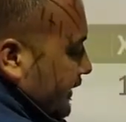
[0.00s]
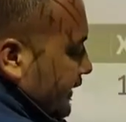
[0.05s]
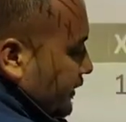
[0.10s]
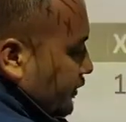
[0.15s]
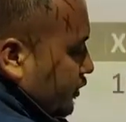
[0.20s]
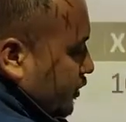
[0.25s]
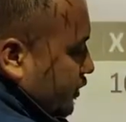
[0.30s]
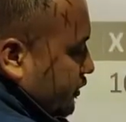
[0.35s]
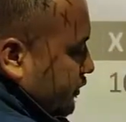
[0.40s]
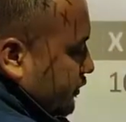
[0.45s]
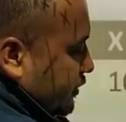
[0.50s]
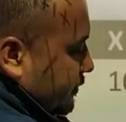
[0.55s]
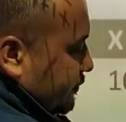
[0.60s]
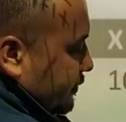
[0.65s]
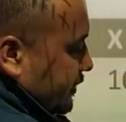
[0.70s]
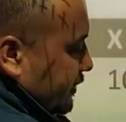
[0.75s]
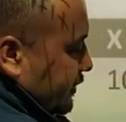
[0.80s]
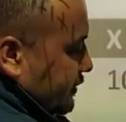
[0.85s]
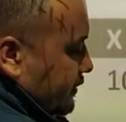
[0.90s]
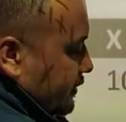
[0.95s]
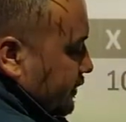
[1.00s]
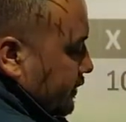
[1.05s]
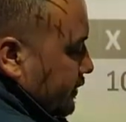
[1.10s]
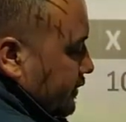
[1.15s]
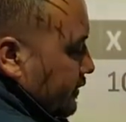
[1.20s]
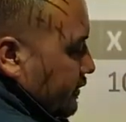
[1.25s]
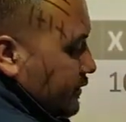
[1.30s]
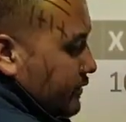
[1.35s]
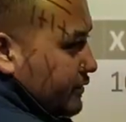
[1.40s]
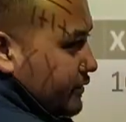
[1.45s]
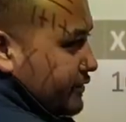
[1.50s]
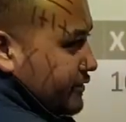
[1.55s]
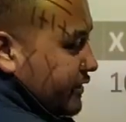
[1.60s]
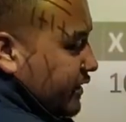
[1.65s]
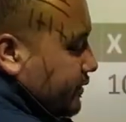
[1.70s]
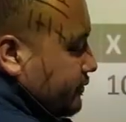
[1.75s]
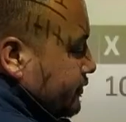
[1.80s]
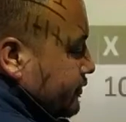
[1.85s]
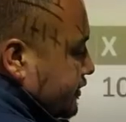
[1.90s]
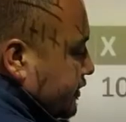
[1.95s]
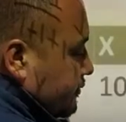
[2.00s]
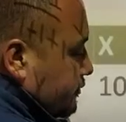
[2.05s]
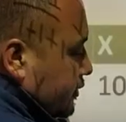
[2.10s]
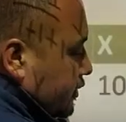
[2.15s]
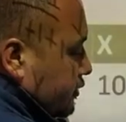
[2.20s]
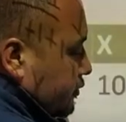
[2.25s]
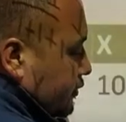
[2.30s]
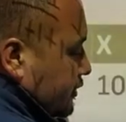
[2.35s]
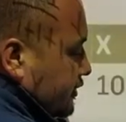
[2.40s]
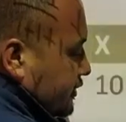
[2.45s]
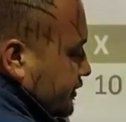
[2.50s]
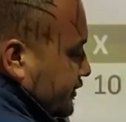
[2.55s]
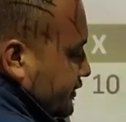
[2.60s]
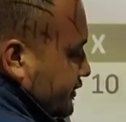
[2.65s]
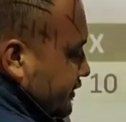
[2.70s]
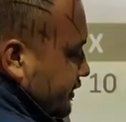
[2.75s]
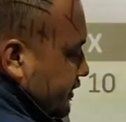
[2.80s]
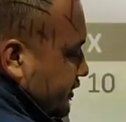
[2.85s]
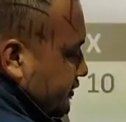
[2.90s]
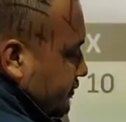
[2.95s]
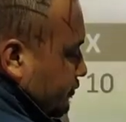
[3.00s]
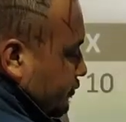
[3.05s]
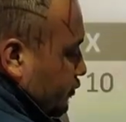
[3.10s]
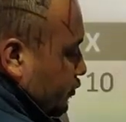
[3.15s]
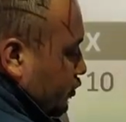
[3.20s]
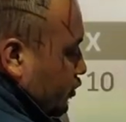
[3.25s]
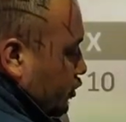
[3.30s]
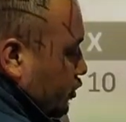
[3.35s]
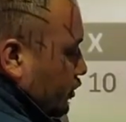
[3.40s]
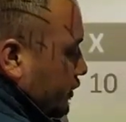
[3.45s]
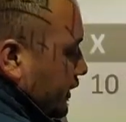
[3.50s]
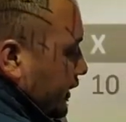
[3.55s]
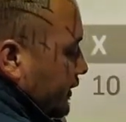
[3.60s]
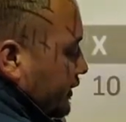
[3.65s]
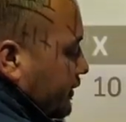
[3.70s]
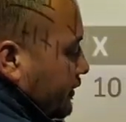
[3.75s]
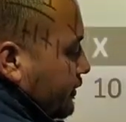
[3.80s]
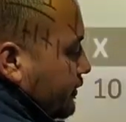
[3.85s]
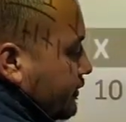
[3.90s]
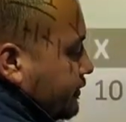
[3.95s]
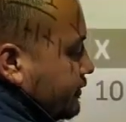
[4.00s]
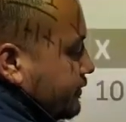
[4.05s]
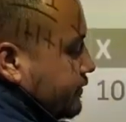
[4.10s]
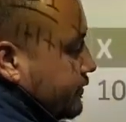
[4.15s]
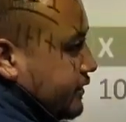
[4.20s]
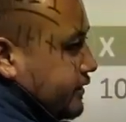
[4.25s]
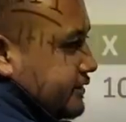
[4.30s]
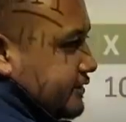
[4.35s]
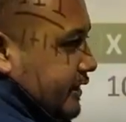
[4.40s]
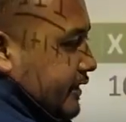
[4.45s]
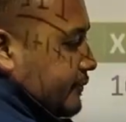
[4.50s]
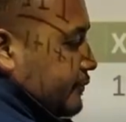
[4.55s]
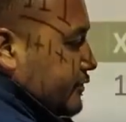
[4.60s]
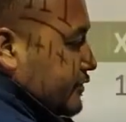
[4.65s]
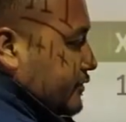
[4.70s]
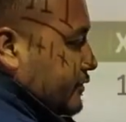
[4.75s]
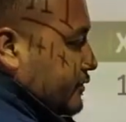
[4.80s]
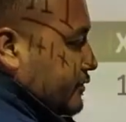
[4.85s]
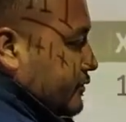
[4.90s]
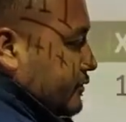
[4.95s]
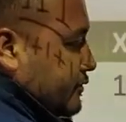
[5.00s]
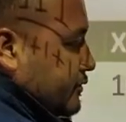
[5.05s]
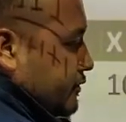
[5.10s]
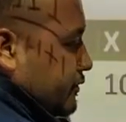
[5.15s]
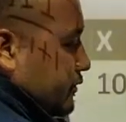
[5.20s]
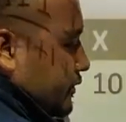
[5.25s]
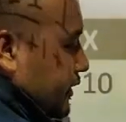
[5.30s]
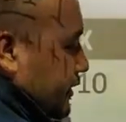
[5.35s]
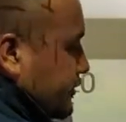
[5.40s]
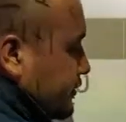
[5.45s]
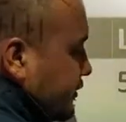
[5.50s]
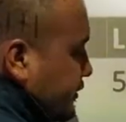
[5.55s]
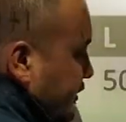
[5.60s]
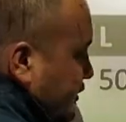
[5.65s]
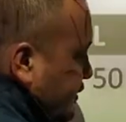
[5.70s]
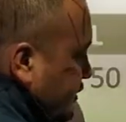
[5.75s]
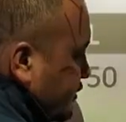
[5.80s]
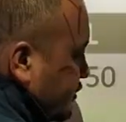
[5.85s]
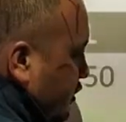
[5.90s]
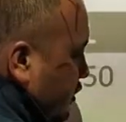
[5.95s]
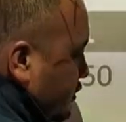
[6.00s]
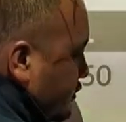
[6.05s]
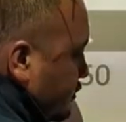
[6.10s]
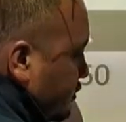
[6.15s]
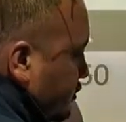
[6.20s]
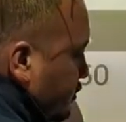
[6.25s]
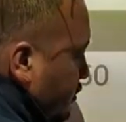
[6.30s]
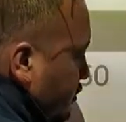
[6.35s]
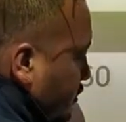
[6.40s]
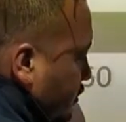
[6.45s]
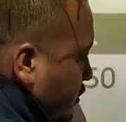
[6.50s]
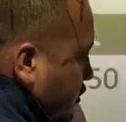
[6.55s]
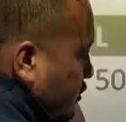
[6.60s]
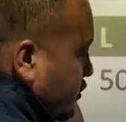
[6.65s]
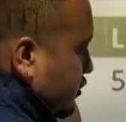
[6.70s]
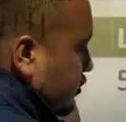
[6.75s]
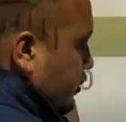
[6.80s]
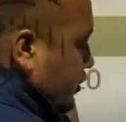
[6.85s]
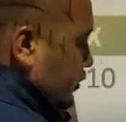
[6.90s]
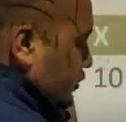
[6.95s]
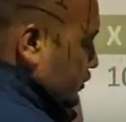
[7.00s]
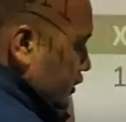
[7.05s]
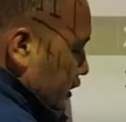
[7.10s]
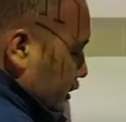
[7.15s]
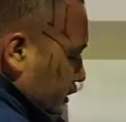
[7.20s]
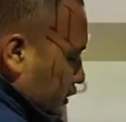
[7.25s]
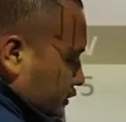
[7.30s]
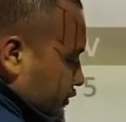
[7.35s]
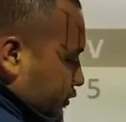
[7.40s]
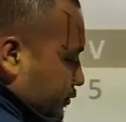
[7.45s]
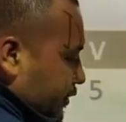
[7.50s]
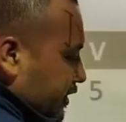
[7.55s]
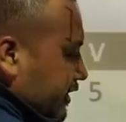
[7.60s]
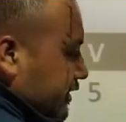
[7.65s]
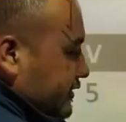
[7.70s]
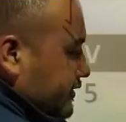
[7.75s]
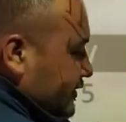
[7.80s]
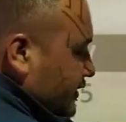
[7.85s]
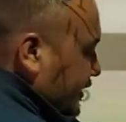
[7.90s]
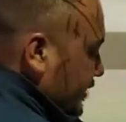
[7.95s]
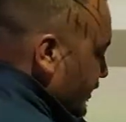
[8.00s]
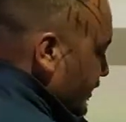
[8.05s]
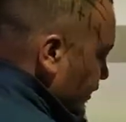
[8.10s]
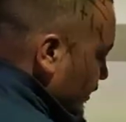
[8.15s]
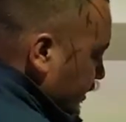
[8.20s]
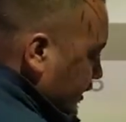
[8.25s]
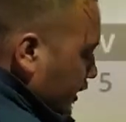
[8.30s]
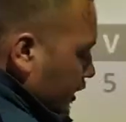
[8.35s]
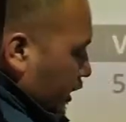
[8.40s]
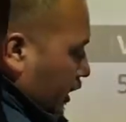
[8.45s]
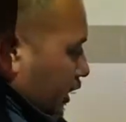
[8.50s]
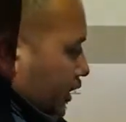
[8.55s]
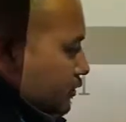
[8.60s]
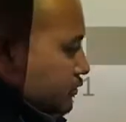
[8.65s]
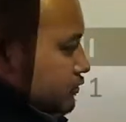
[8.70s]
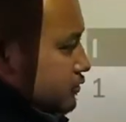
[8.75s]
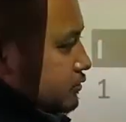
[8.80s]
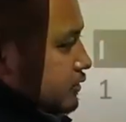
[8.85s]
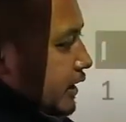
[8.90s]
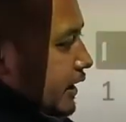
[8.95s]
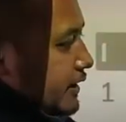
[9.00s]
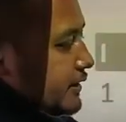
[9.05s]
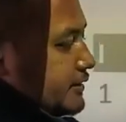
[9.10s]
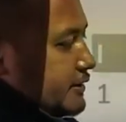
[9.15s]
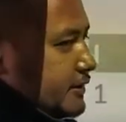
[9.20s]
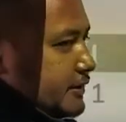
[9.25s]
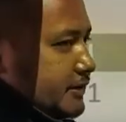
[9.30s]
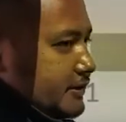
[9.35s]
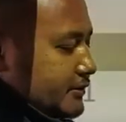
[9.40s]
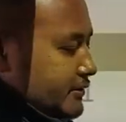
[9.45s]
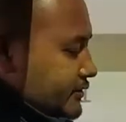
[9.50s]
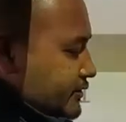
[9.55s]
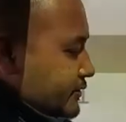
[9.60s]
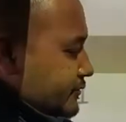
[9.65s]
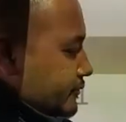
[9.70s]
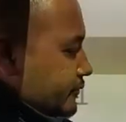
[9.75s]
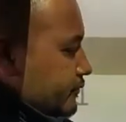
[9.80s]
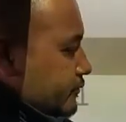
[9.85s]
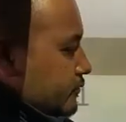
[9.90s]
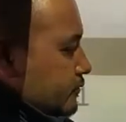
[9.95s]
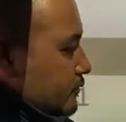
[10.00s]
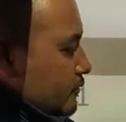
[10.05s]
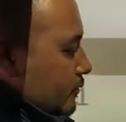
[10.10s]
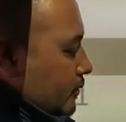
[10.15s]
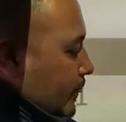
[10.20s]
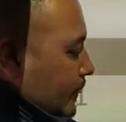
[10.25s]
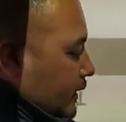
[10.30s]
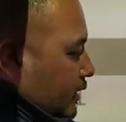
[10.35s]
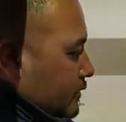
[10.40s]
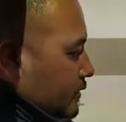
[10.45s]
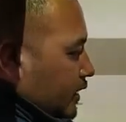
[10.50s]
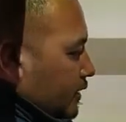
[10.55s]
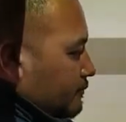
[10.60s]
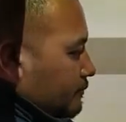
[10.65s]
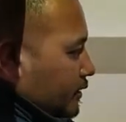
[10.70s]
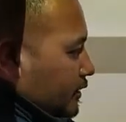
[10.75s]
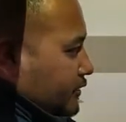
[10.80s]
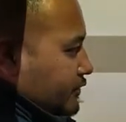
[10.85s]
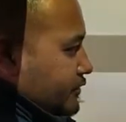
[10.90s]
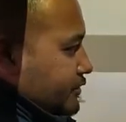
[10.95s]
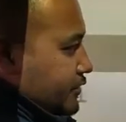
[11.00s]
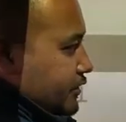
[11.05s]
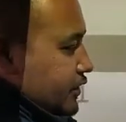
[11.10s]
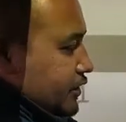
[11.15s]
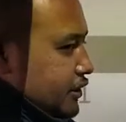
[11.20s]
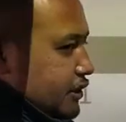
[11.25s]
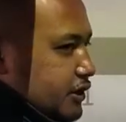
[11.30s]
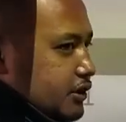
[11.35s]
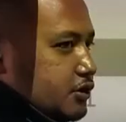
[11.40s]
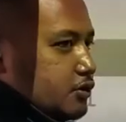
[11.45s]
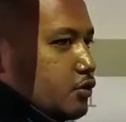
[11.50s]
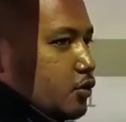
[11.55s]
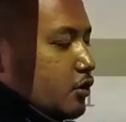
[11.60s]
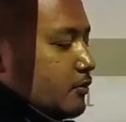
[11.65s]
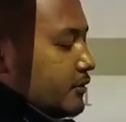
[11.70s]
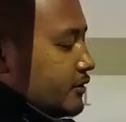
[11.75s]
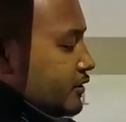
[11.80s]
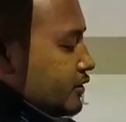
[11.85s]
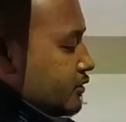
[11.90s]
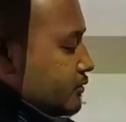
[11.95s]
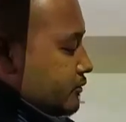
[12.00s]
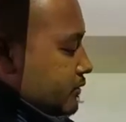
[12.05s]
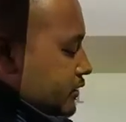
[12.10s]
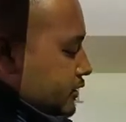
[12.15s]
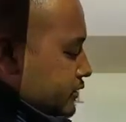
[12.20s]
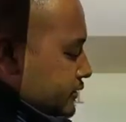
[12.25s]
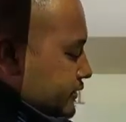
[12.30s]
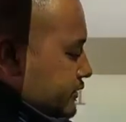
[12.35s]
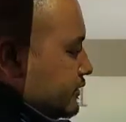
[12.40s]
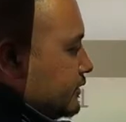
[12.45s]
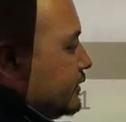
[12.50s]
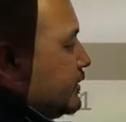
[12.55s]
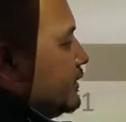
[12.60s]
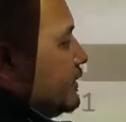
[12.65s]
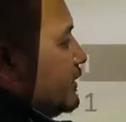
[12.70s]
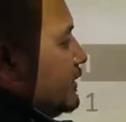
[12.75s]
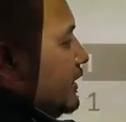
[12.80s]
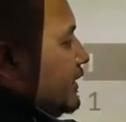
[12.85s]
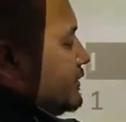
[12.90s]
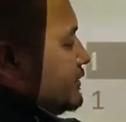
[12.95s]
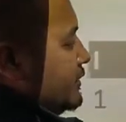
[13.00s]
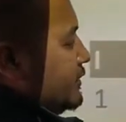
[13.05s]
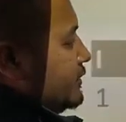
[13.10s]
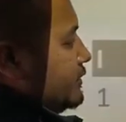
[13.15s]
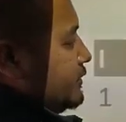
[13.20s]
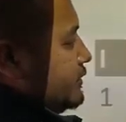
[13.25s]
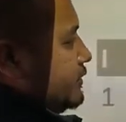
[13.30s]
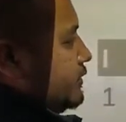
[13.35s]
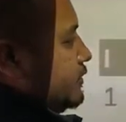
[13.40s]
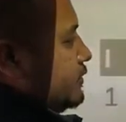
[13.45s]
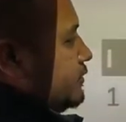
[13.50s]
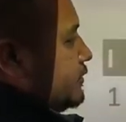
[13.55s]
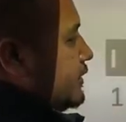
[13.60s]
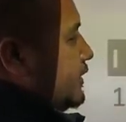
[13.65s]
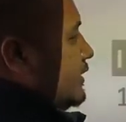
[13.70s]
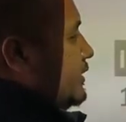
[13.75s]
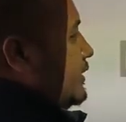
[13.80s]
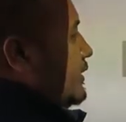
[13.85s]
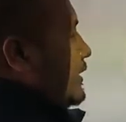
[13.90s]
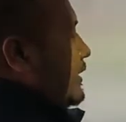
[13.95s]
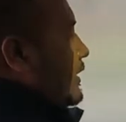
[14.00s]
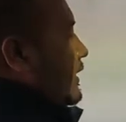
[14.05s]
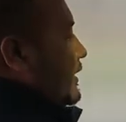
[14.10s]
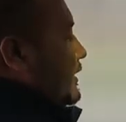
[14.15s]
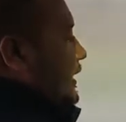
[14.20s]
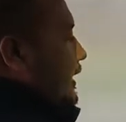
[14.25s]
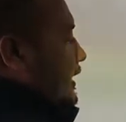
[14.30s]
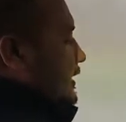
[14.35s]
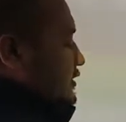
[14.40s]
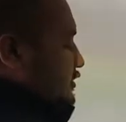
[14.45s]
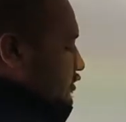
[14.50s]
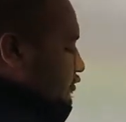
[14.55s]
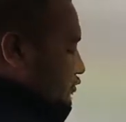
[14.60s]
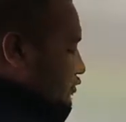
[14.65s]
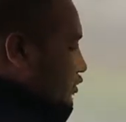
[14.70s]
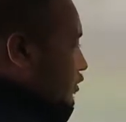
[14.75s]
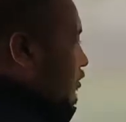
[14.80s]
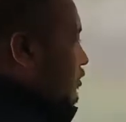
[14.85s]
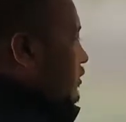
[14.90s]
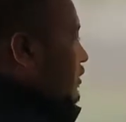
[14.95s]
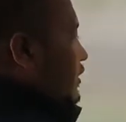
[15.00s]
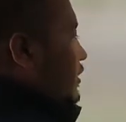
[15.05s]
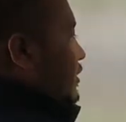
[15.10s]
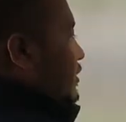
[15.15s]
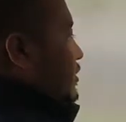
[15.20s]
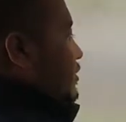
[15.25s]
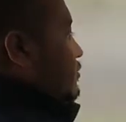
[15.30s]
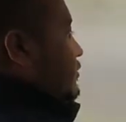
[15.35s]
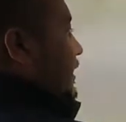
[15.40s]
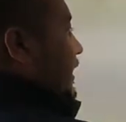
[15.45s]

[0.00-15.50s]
cannot repeat the same symbol, which is C, more than 3 times. Okay, so this is also wrong. So we'll see how to write these numbers in Roman numerals later. Okay, and as you know, you